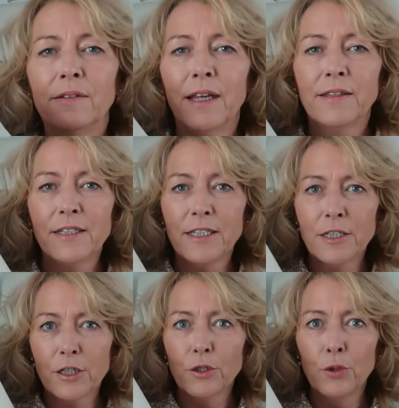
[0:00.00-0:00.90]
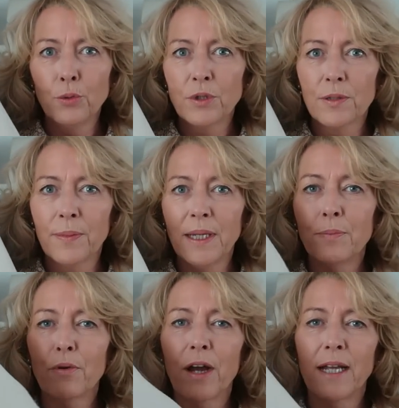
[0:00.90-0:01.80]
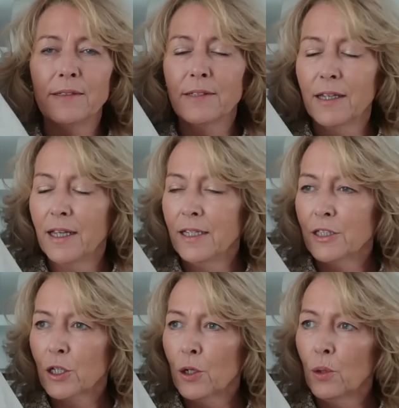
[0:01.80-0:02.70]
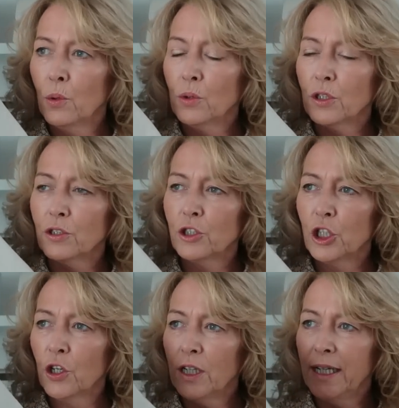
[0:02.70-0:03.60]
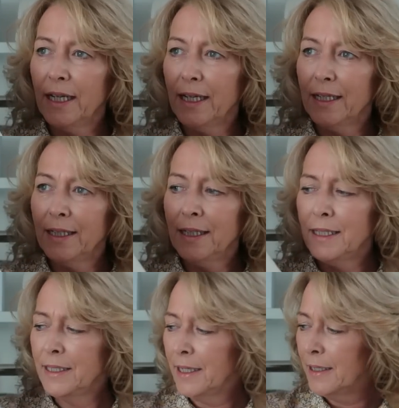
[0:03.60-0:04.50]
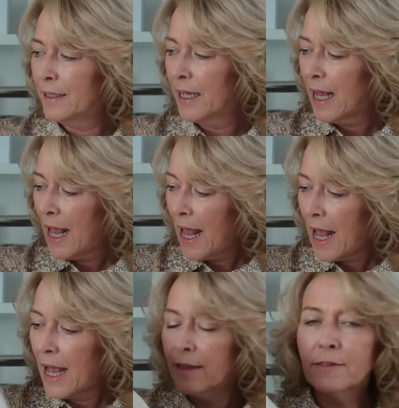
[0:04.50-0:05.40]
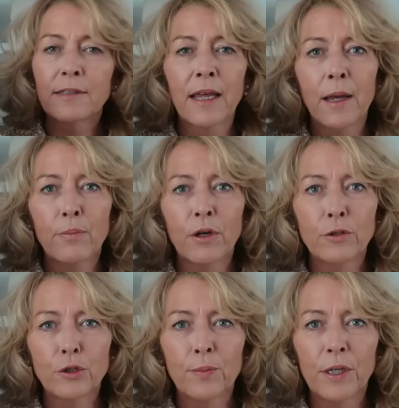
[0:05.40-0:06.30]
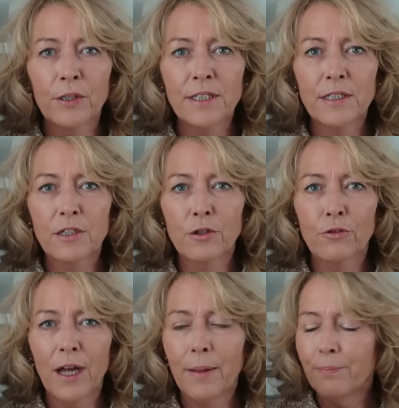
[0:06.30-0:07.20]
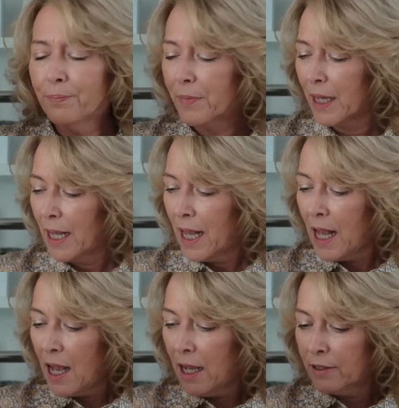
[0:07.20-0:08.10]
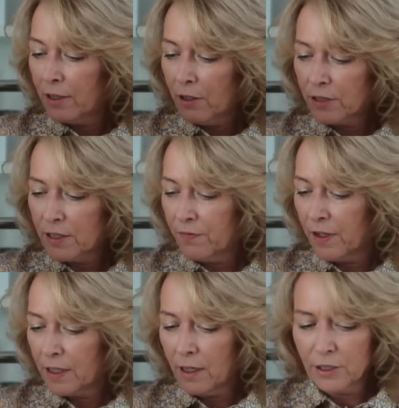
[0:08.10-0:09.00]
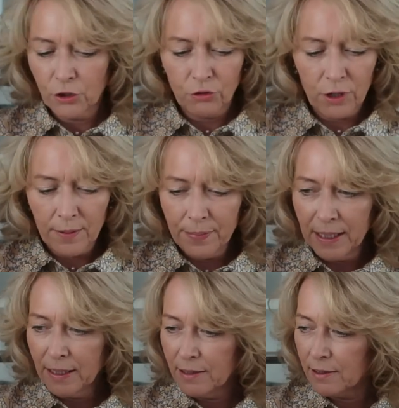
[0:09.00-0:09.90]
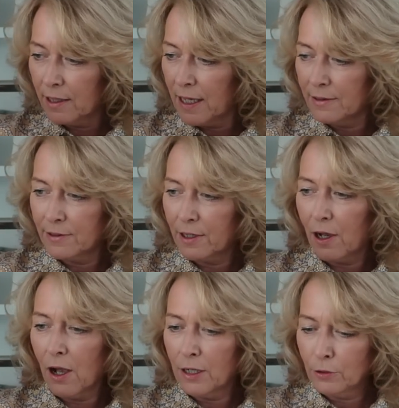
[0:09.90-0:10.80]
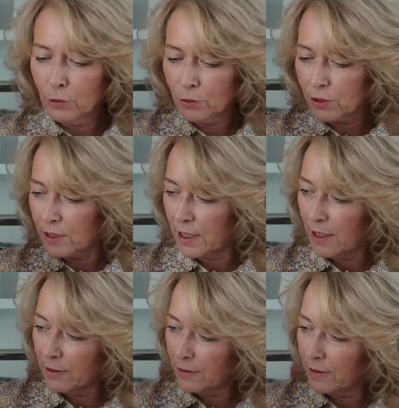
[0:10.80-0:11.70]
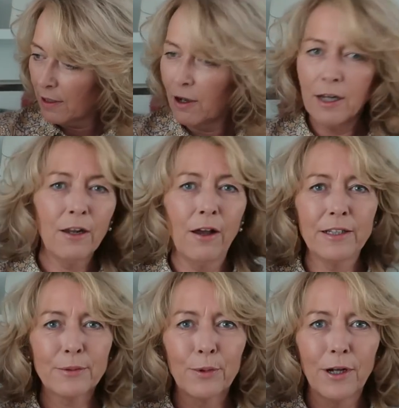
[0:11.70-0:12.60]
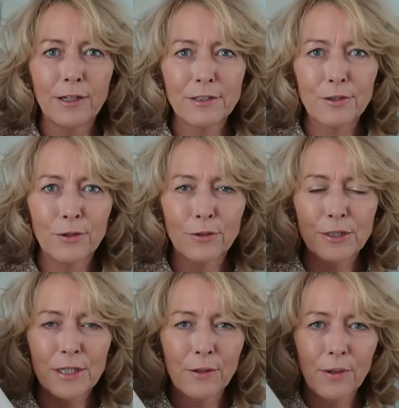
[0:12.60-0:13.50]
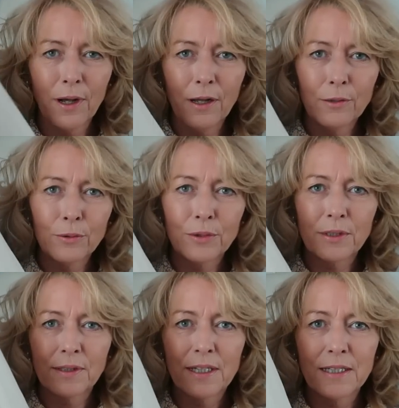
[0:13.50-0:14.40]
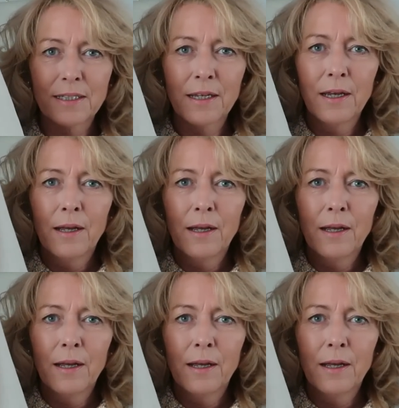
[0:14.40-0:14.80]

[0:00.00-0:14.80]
Now, this is a new to me brand. It's called Jolly Linen, and they approached me on Instagram and asked if I'd like to try a piece, and I looked and I liked what I saw, so I ordered this